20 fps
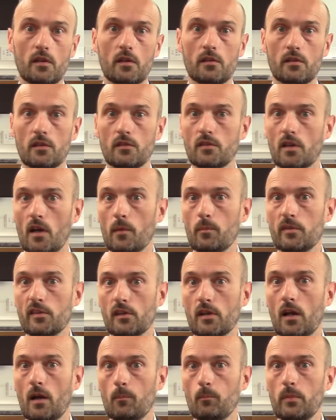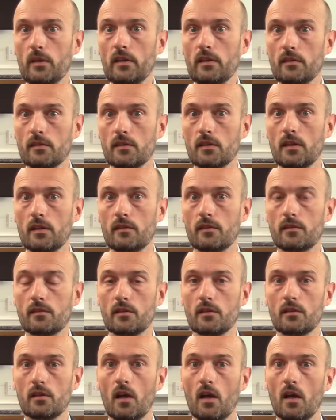and the types of companies
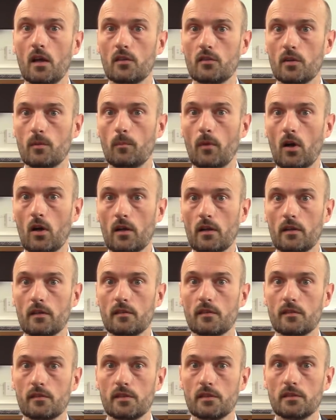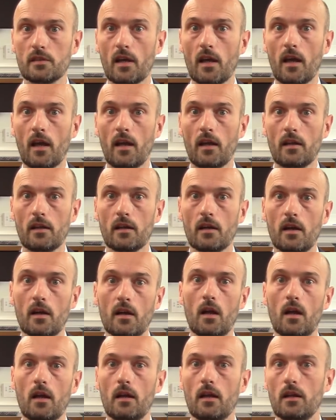listed to markets today.
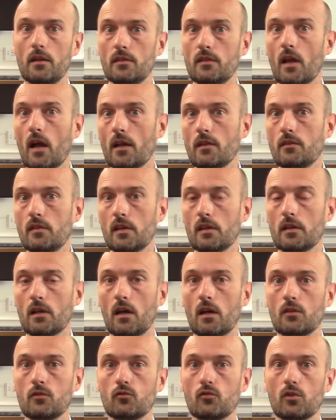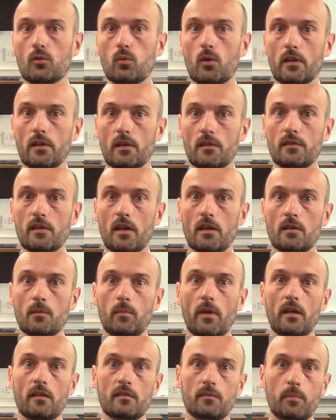In 1900, when the
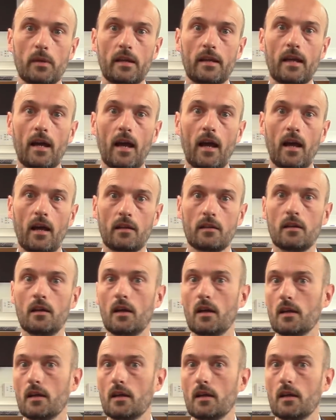database began,